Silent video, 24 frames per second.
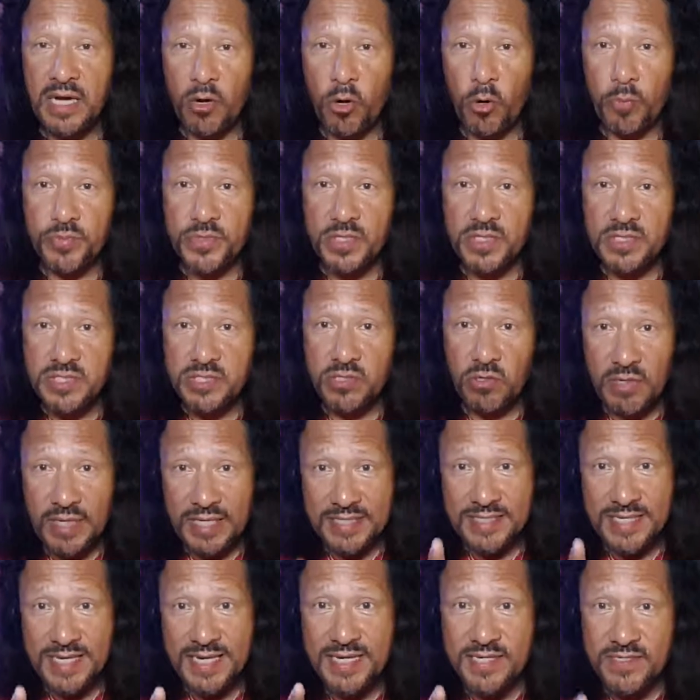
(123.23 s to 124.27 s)
I hope to still
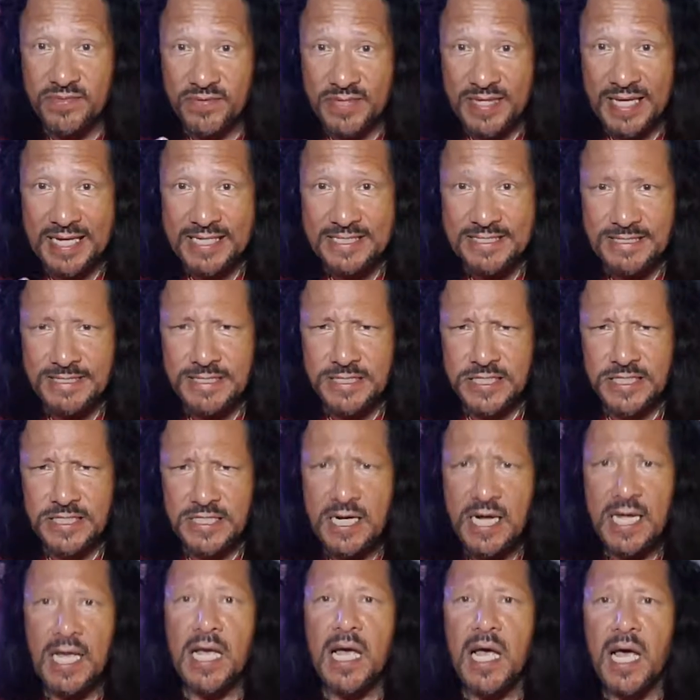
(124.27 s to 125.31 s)
get tickets for that. Oof.
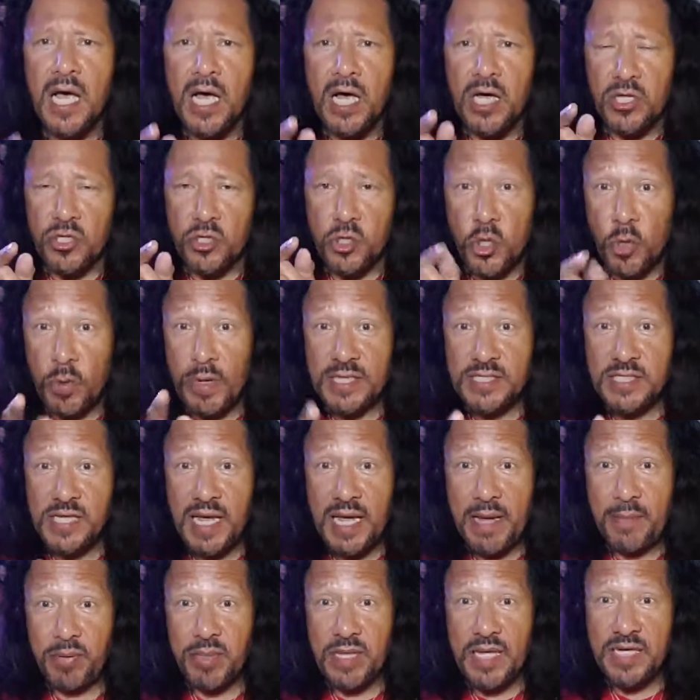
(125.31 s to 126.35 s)

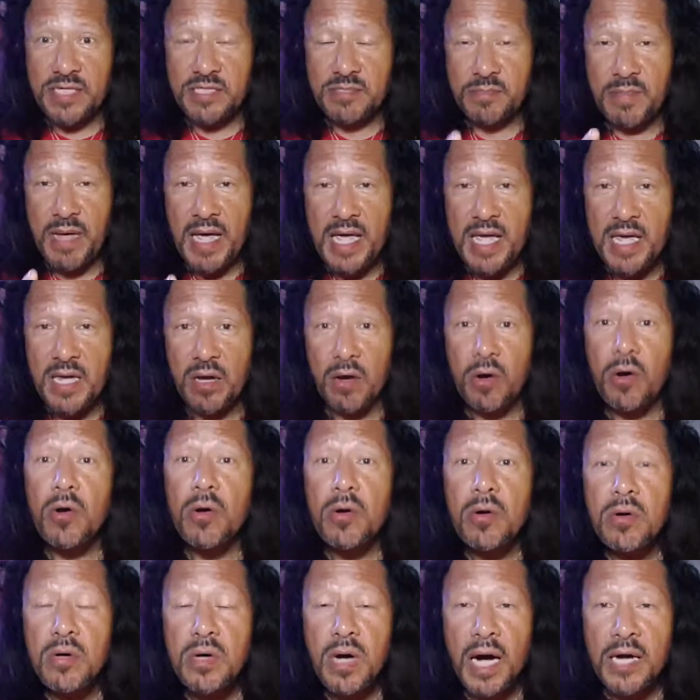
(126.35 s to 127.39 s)
USA plays
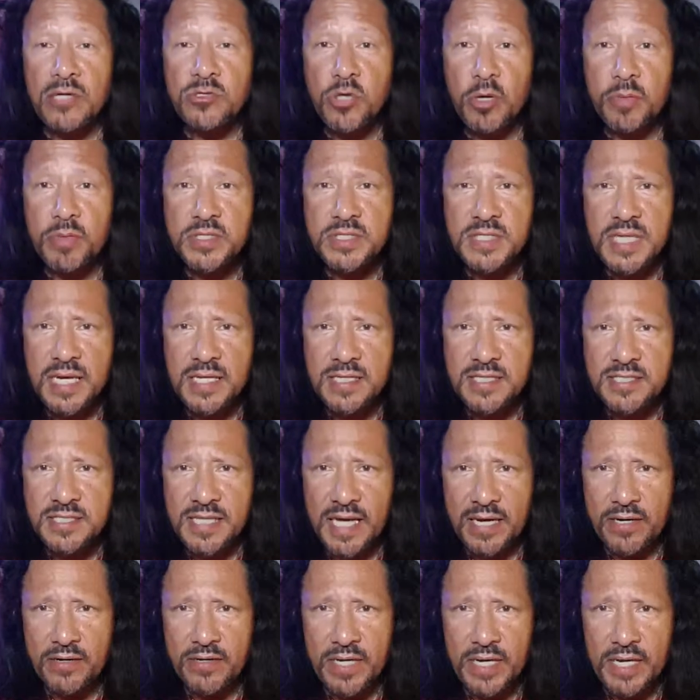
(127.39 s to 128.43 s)
Mexico October 10th,
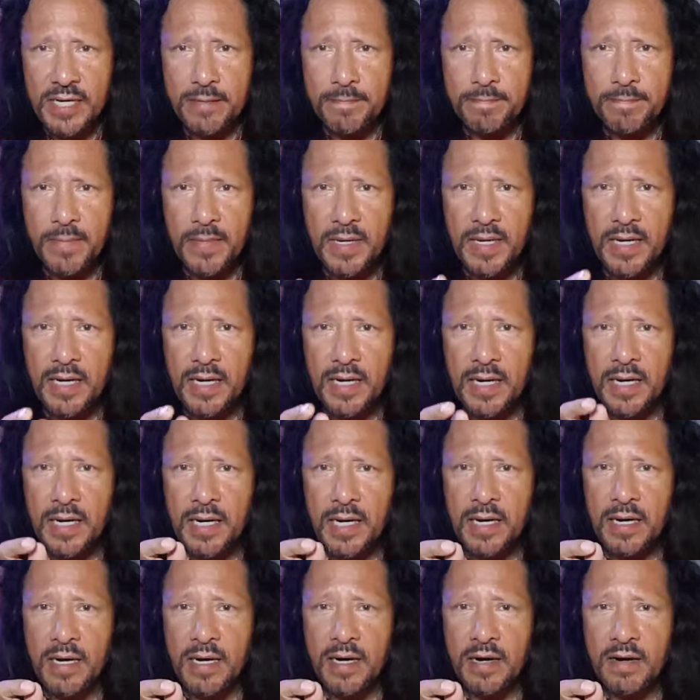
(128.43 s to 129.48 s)
Saturday,
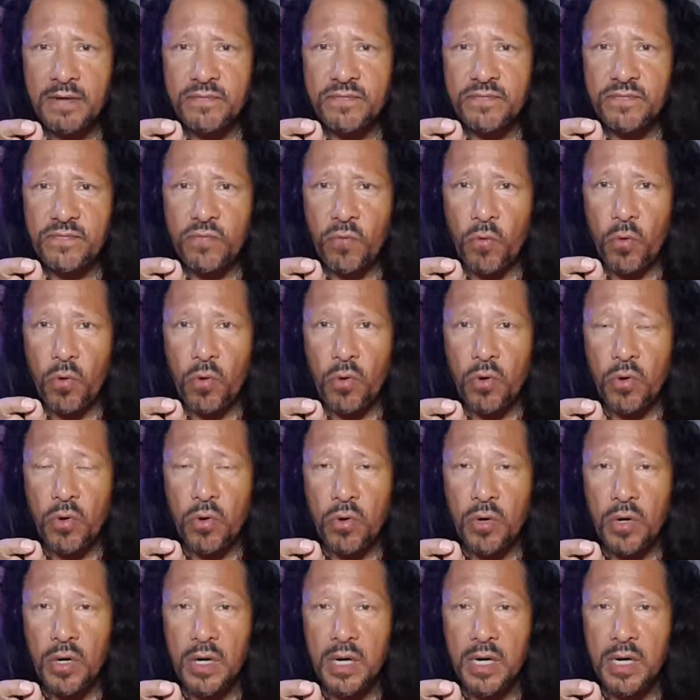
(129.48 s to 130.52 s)

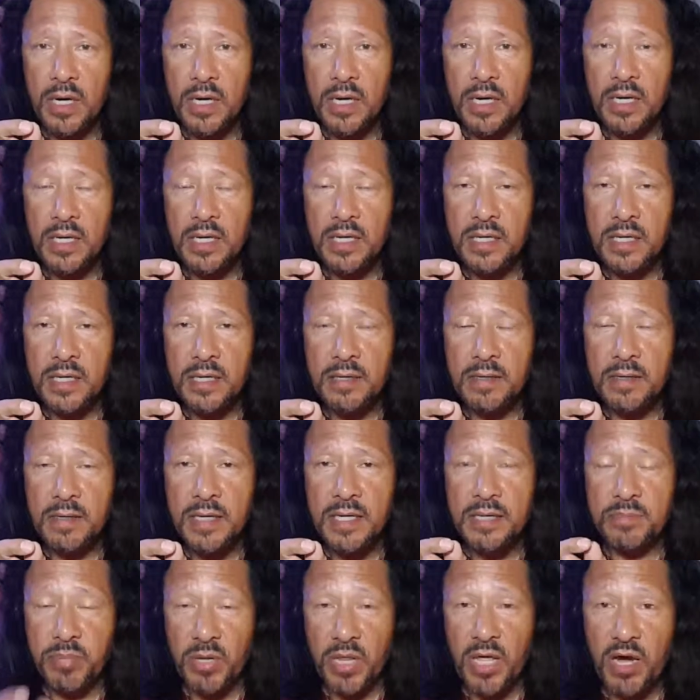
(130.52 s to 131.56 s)
for
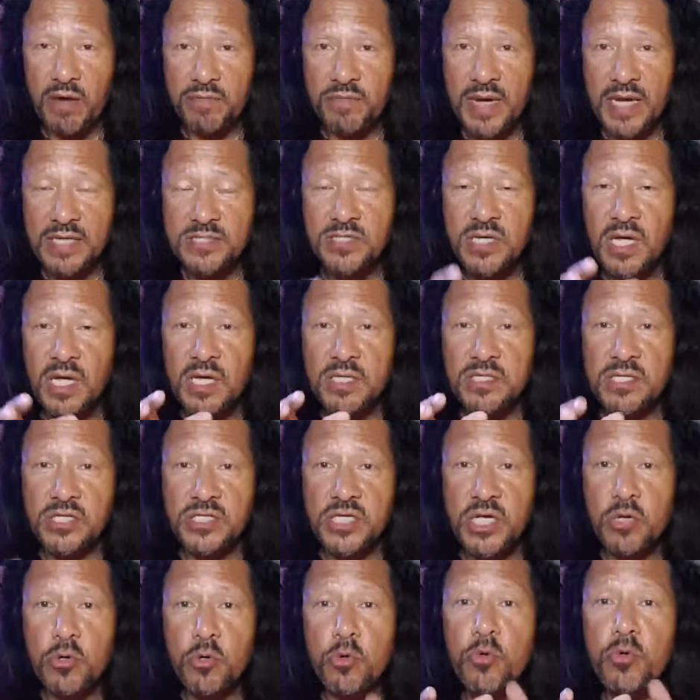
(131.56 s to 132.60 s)
a playoff match to
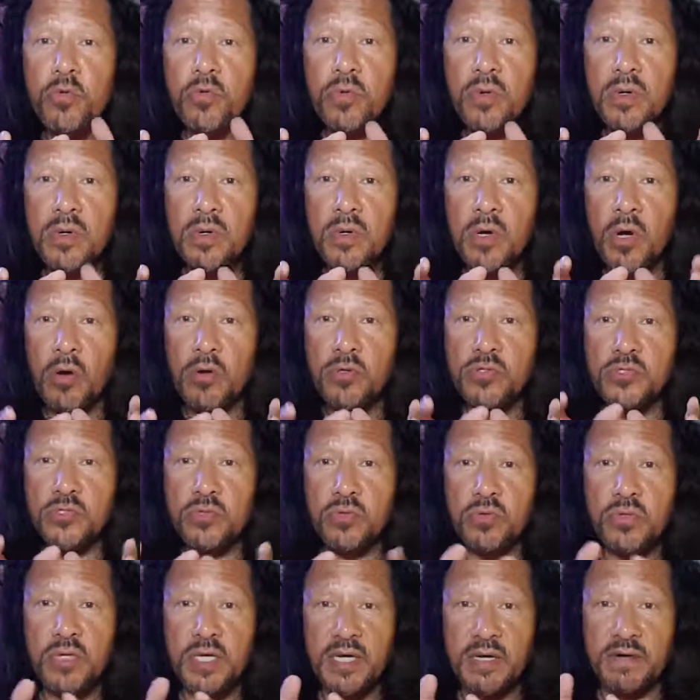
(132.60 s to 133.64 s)
see who goes
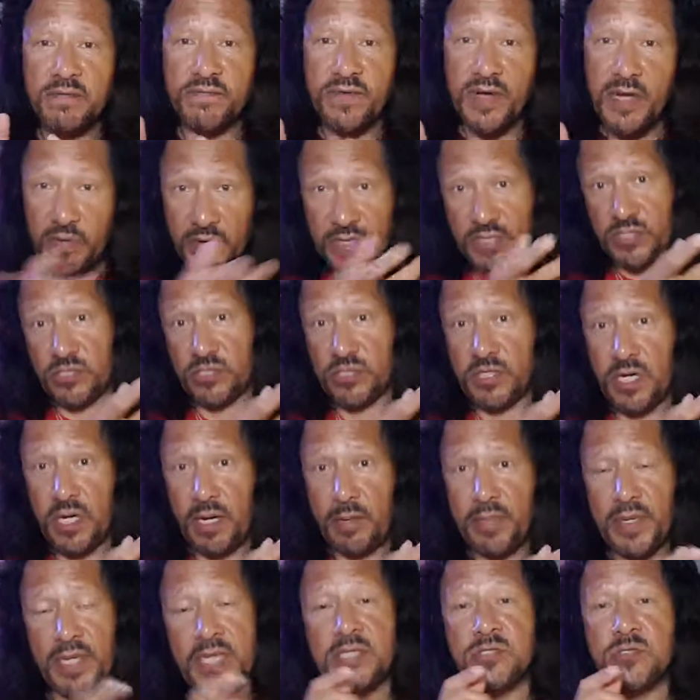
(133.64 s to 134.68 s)
to the Confederations
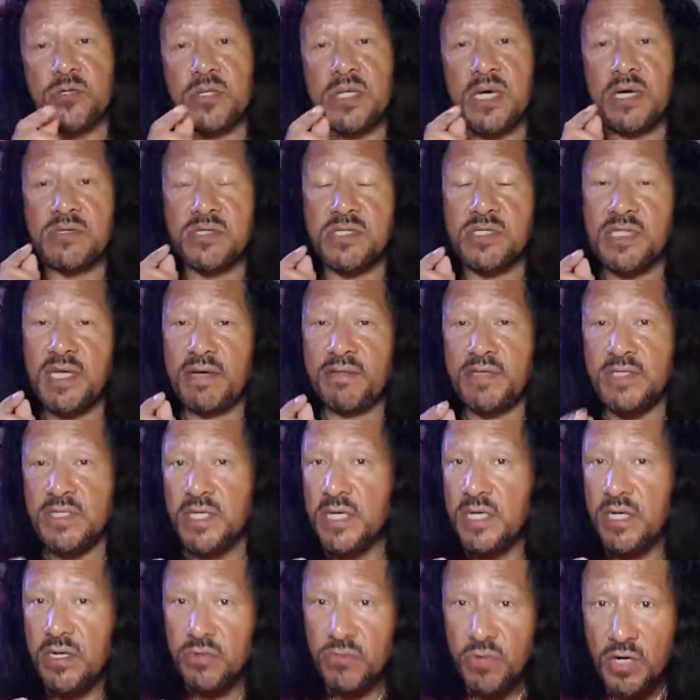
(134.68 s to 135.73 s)
Cup in
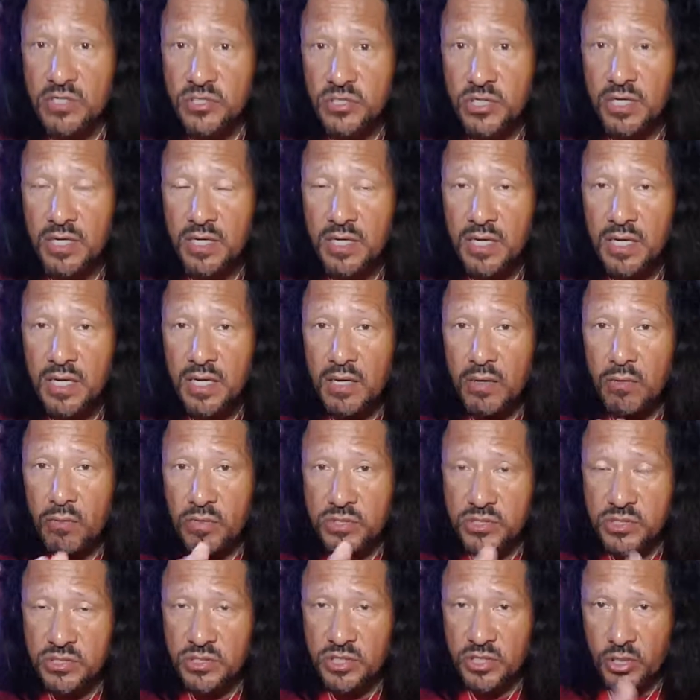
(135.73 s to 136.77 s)
2017 in Russia,
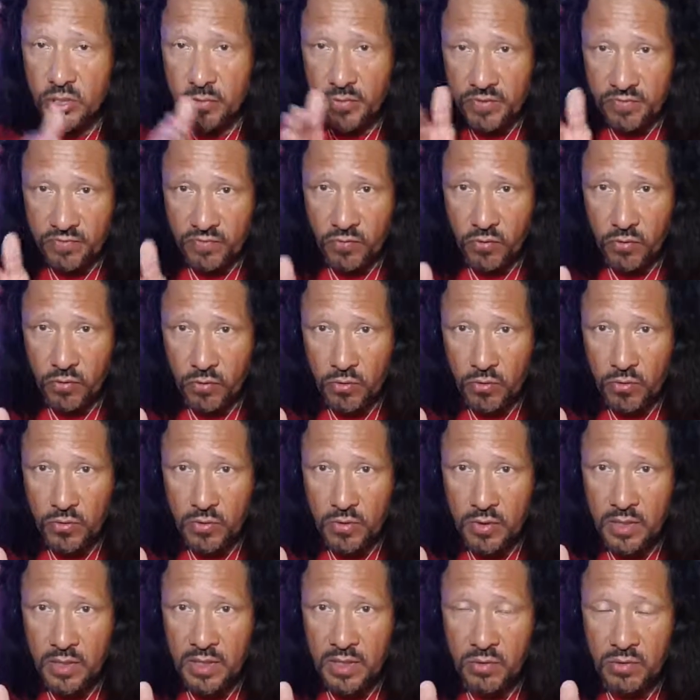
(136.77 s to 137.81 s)
which is the year before
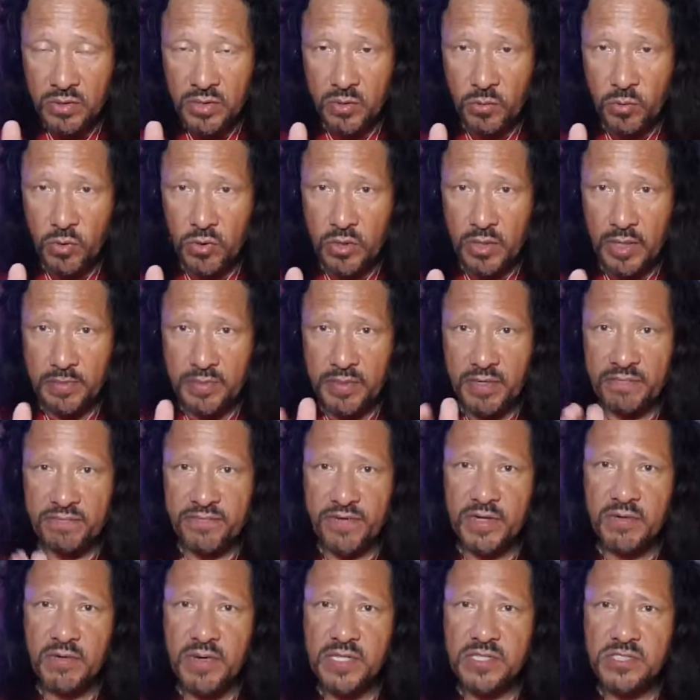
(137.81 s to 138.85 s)
the World Cup.
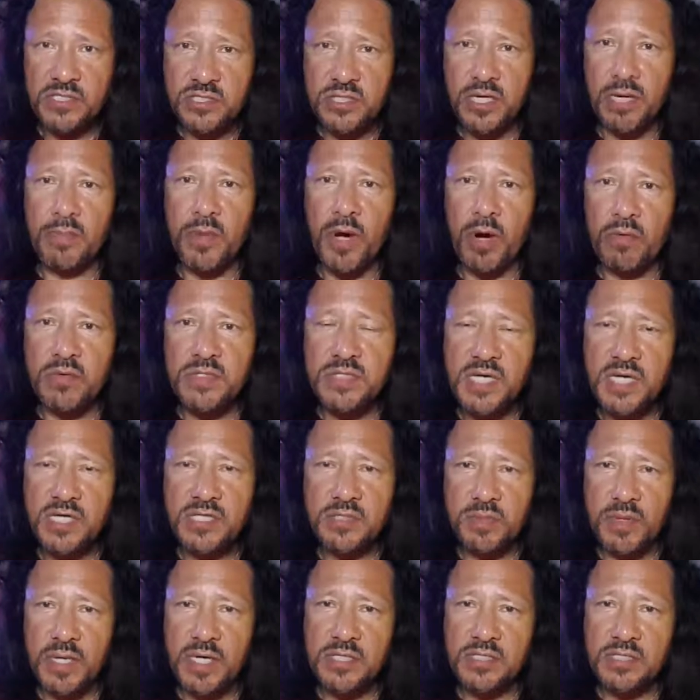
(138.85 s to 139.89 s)
Confederations Cup always takes
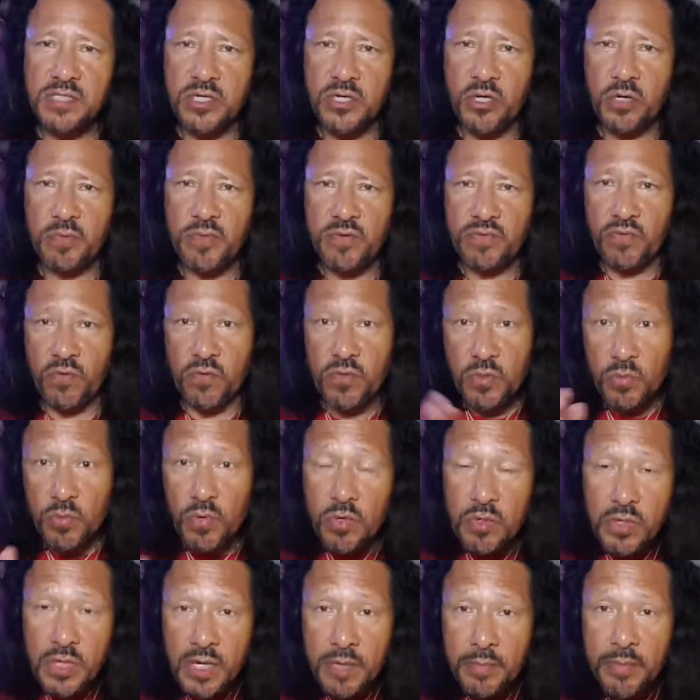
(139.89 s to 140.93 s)
place the year before the
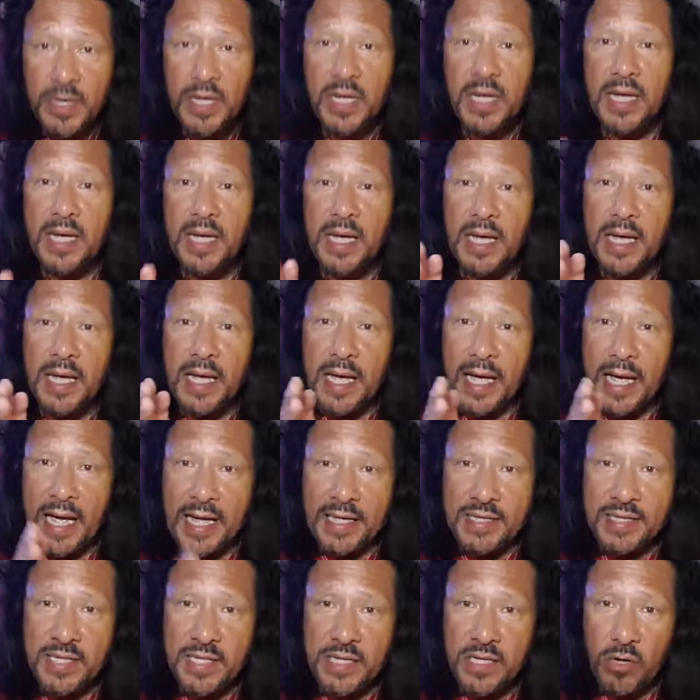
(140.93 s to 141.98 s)
World Cup
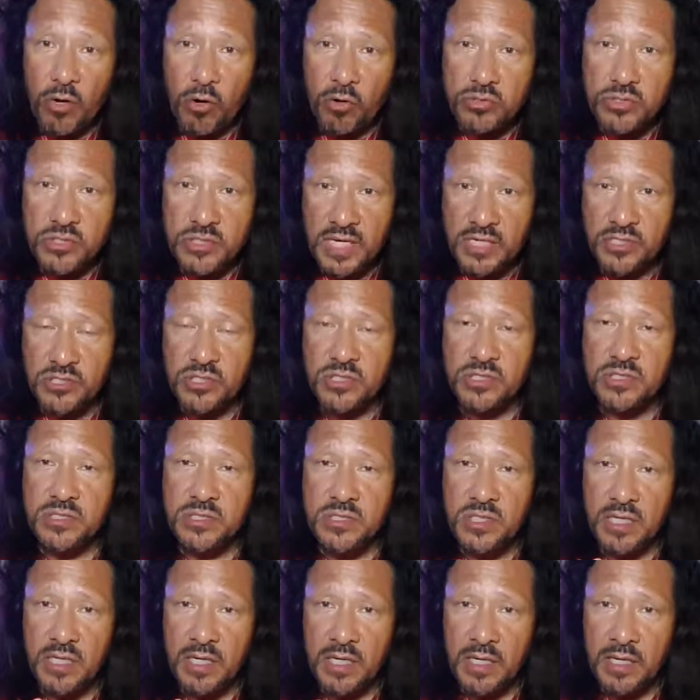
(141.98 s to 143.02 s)
at the host
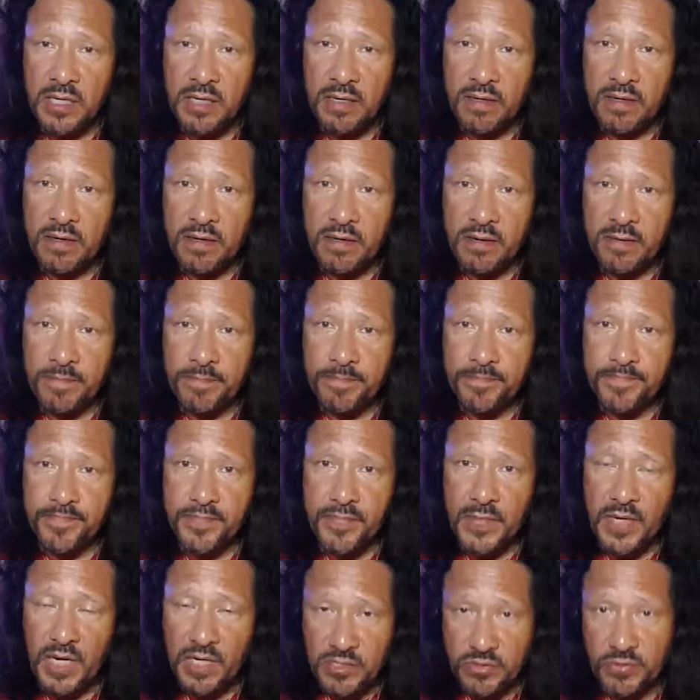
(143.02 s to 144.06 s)
nation's
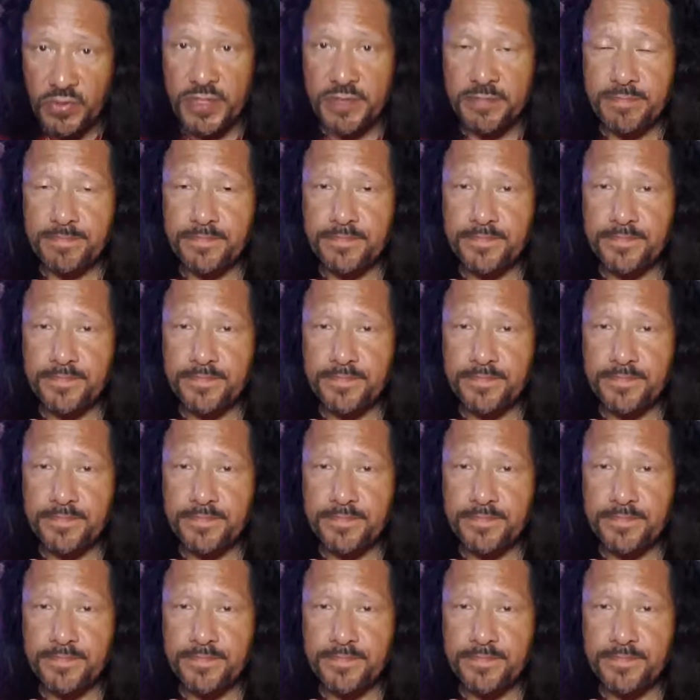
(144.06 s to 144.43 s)
country.